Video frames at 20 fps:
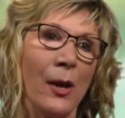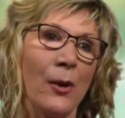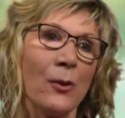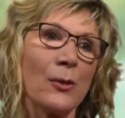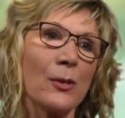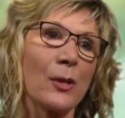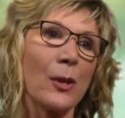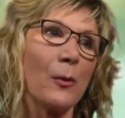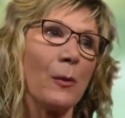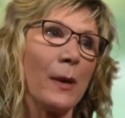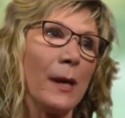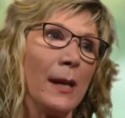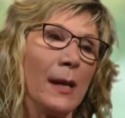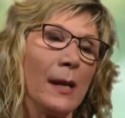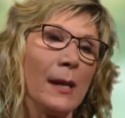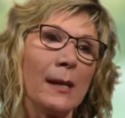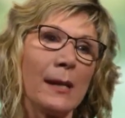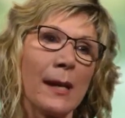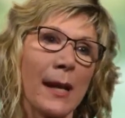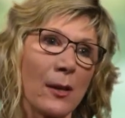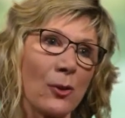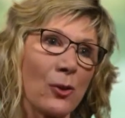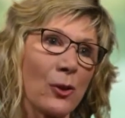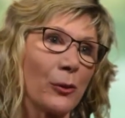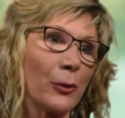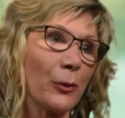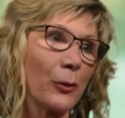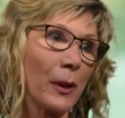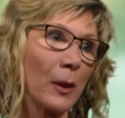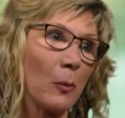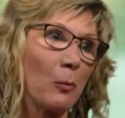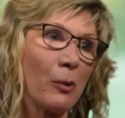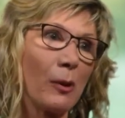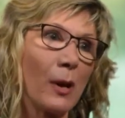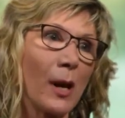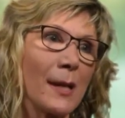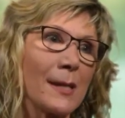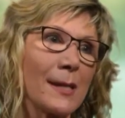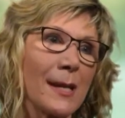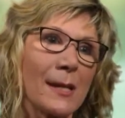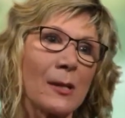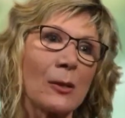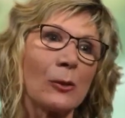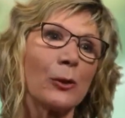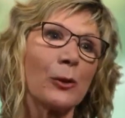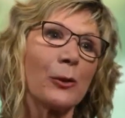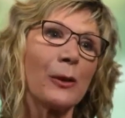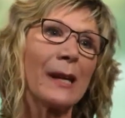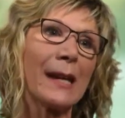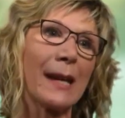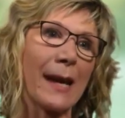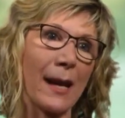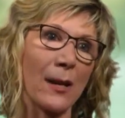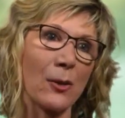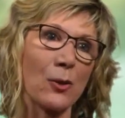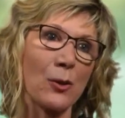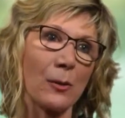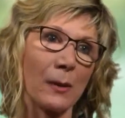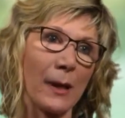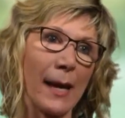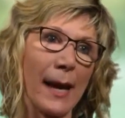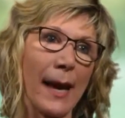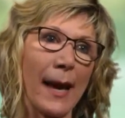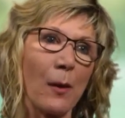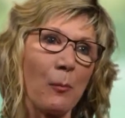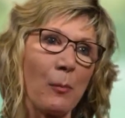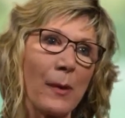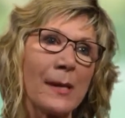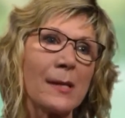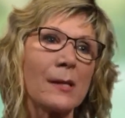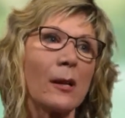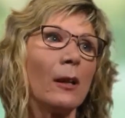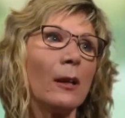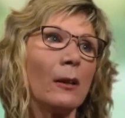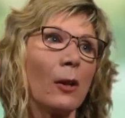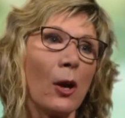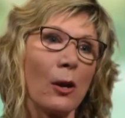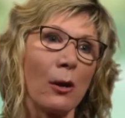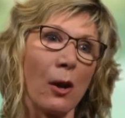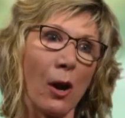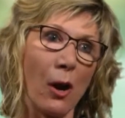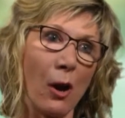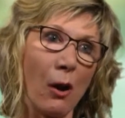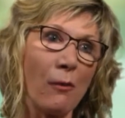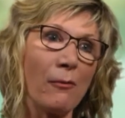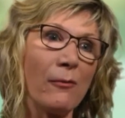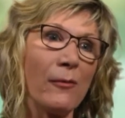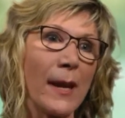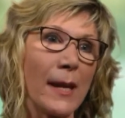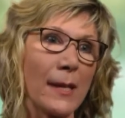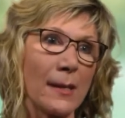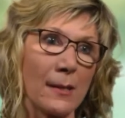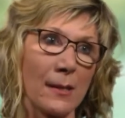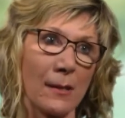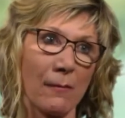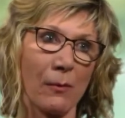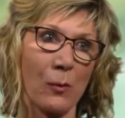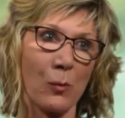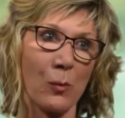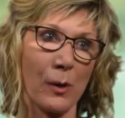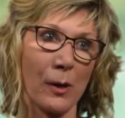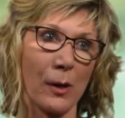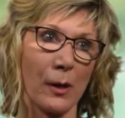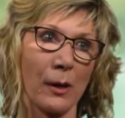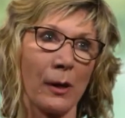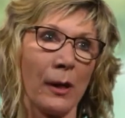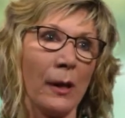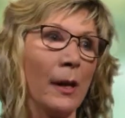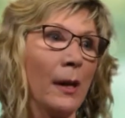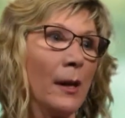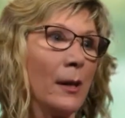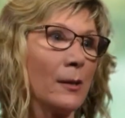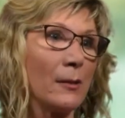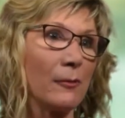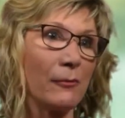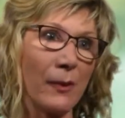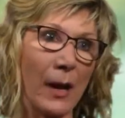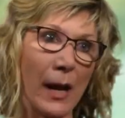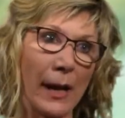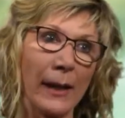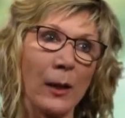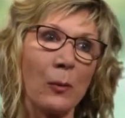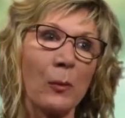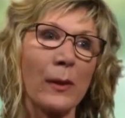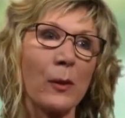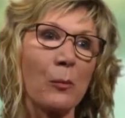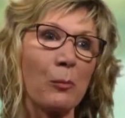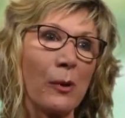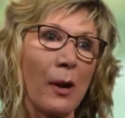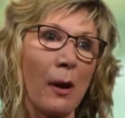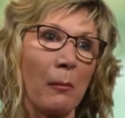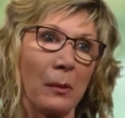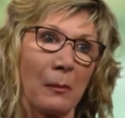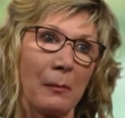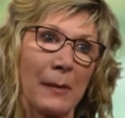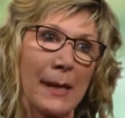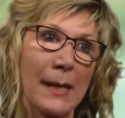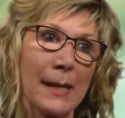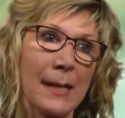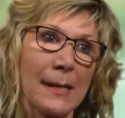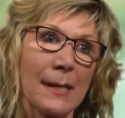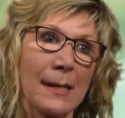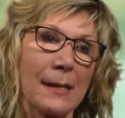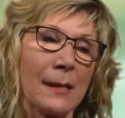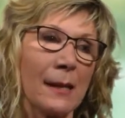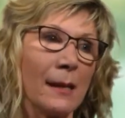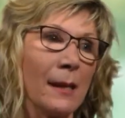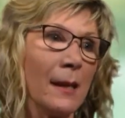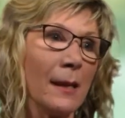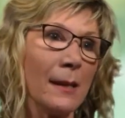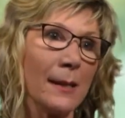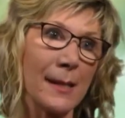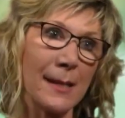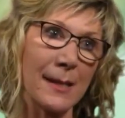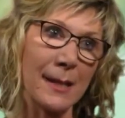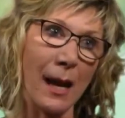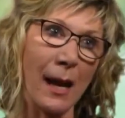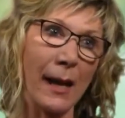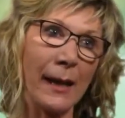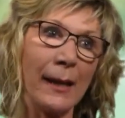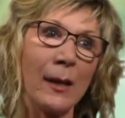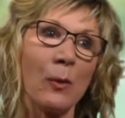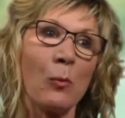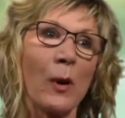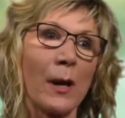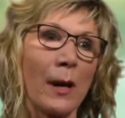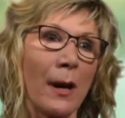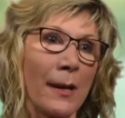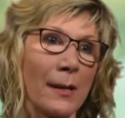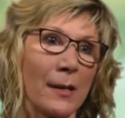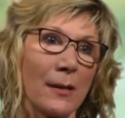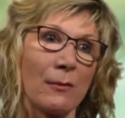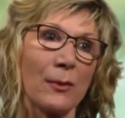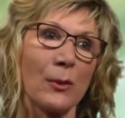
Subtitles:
So in an action learning process, learning actually happens along all phases of the work, defining what the problem is, designing what kinds of